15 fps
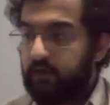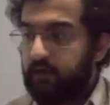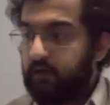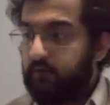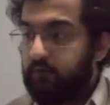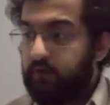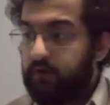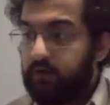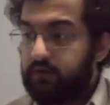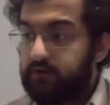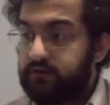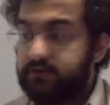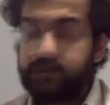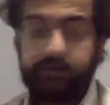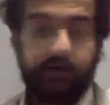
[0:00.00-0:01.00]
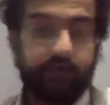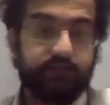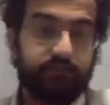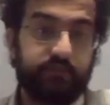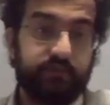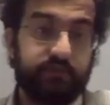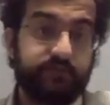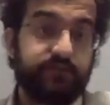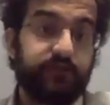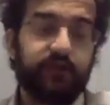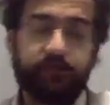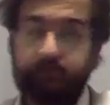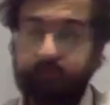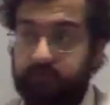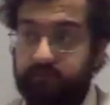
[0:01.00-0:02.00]
But it turned out to be, it's
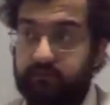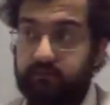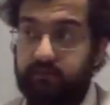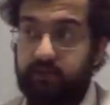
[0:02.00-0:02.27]
very good.